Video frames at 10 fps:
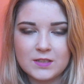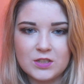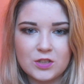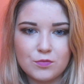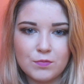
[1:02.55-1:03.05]

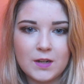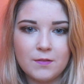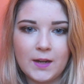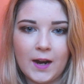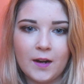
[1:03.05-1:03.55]
It's just
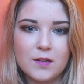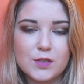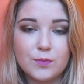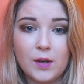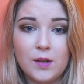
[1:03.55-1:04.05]
really hard.
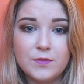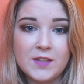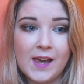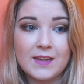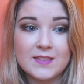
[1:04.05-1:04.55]
So I
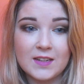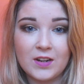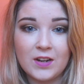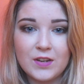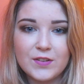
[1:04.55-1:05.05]
tags that
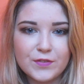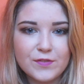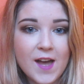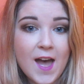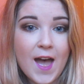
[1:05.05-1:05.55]
kind of
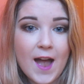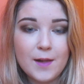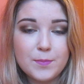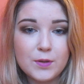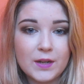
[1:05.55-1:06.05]

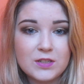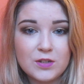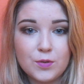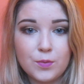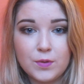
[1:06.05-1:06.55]
help you get to
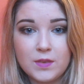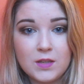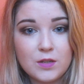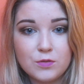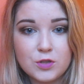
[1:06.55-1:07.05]
know the
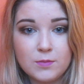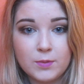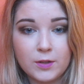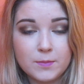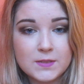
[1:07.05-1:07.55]

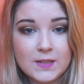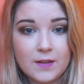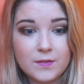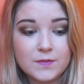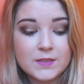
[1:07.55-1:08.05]
YouTuber
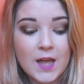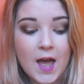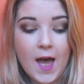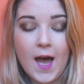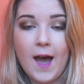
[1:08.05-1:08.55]
themselves,
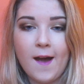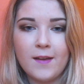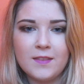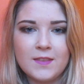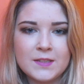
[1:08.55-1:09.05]

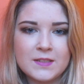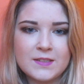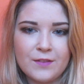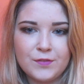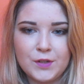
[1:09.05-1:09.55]
and this is
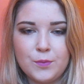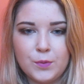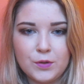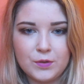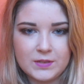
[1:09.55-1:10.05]
definitely one
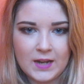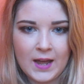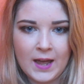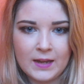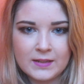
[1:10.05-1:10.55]
of those
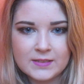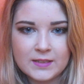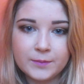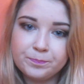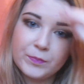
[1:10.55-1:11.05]
tags.
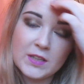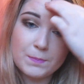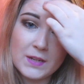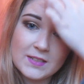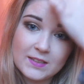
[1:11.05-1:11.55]
It's
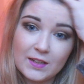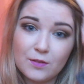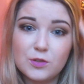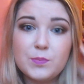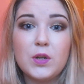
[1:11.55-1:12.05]
basically
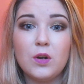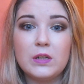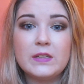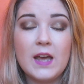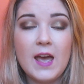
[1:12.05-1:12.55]
going to be
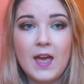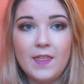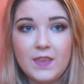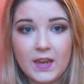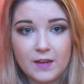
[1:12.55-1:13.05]
called
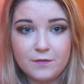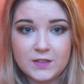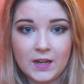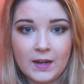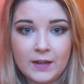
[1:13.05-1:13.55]
the if
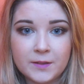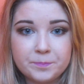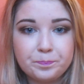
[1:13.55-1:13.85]
tag.